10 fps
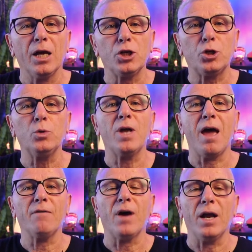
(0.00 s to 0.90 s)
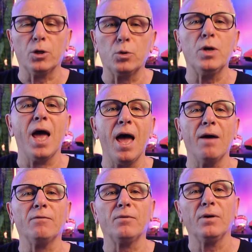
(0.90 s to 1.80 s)
should have and could
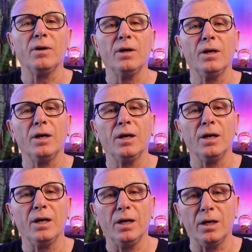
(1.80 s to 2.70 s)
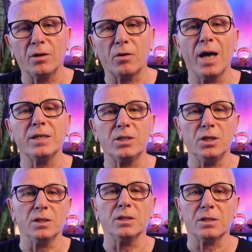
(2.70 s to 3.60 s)
have in Christ
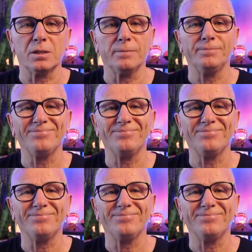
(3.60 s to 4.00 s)
Jesus.